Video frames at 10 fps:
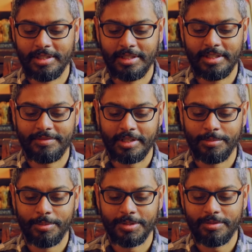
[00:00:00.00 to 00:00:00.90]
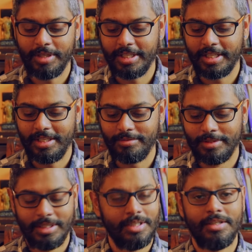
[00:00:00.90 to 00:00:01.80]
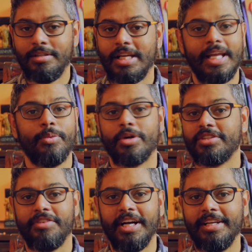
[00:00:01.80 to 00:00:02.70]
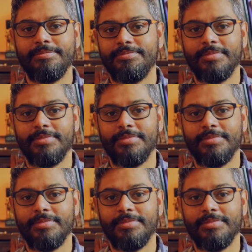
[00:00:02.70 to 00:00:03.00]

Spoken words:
when I've got a moment to write again, it works fine.